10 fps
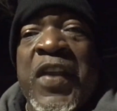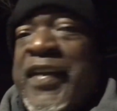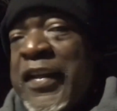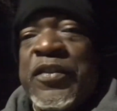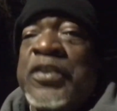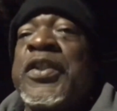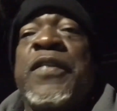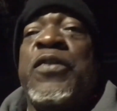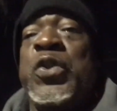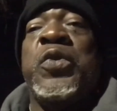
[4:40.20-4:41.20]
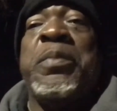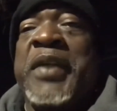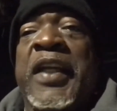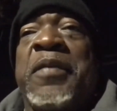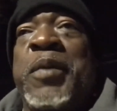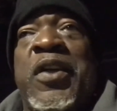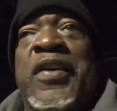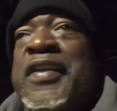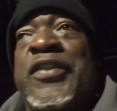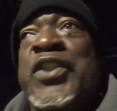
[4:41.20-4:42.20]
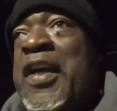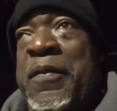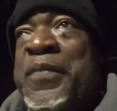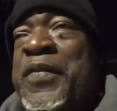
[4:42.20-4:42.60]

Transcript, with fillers: that's the stuff for you and me, Americans, yeah.